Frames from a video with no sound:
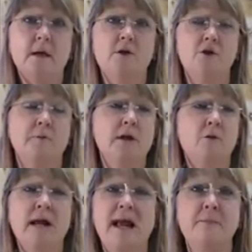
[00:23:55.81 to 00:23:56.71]
You should be
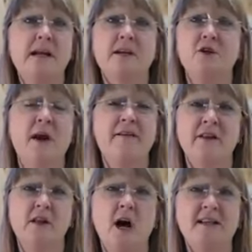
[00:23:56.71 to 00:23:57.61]
okay because you
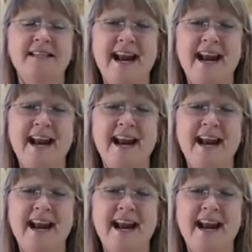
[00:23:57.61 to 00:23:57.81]
haven't lost